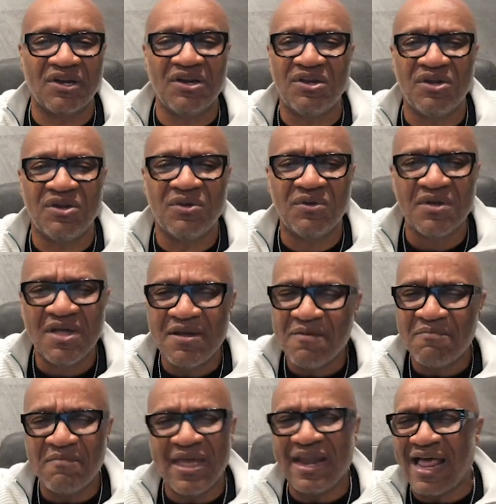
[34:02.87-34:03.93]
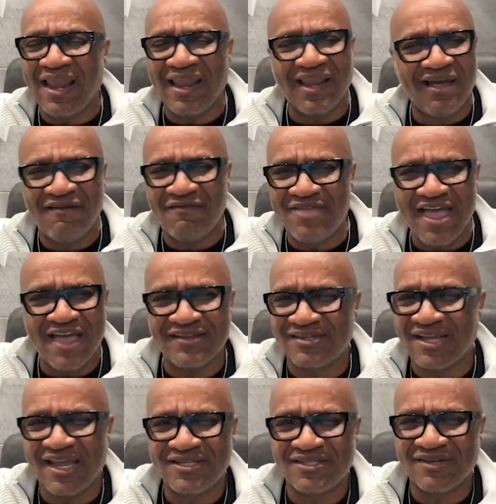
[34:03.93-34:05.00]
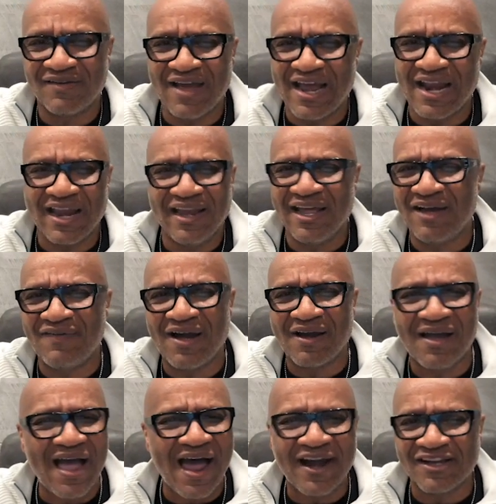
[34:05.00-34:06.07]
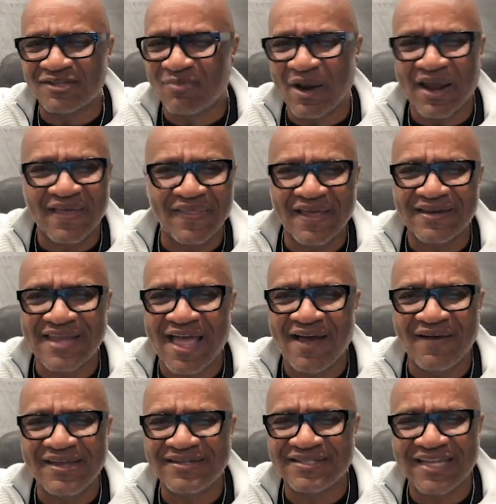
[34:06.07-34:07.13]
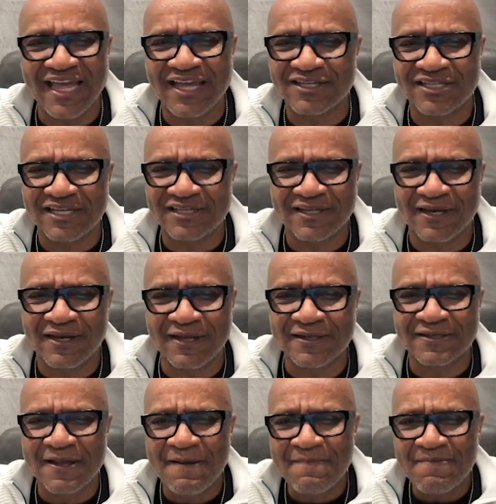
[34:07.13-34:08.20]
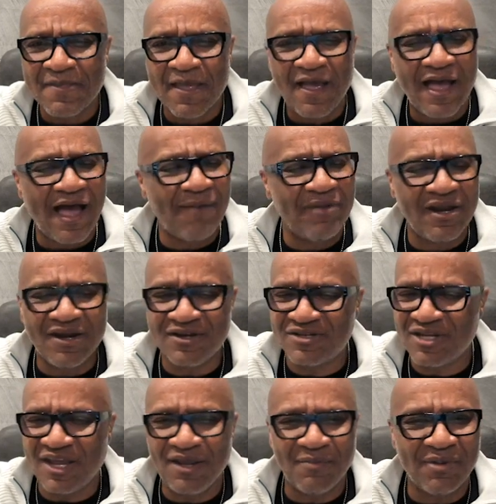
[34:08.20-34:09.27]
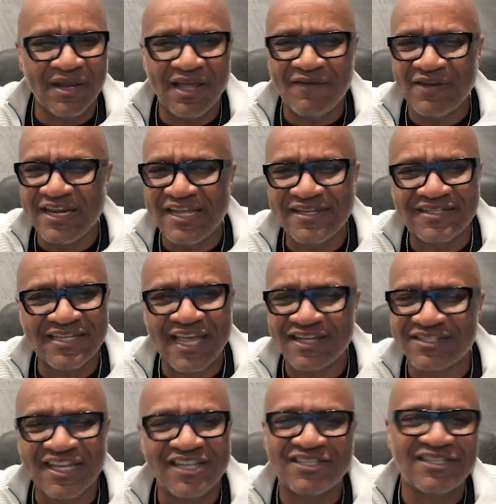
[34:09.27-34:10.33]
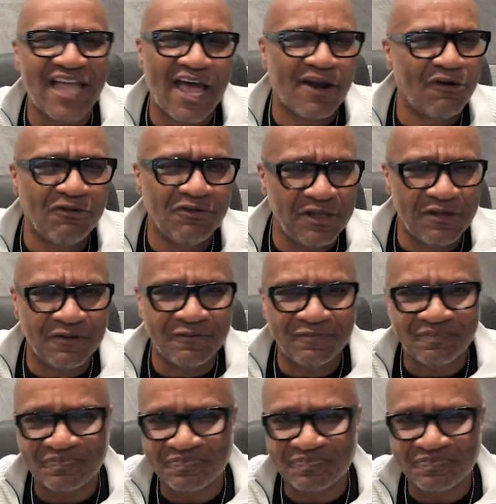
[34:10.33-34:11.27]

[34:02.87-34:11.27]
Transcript: in you. Man, I love that, saints of God. I love how God is breaking that down. He says, listen to this. I'm here to tell you, beloved, he says, it's not on you,